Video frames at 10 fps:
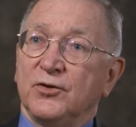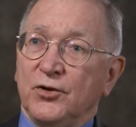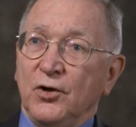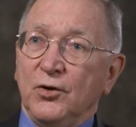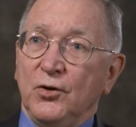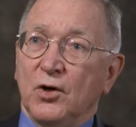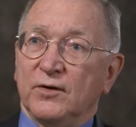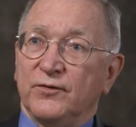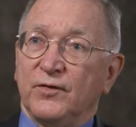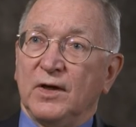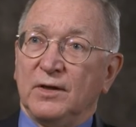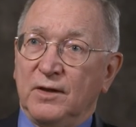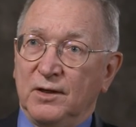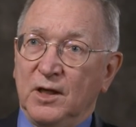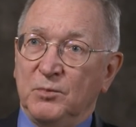turned off
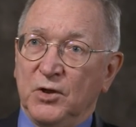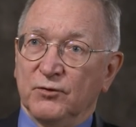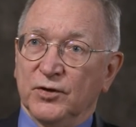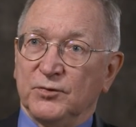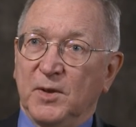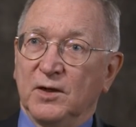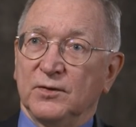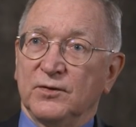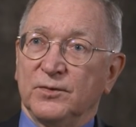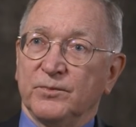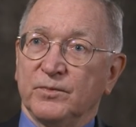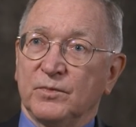the immune response.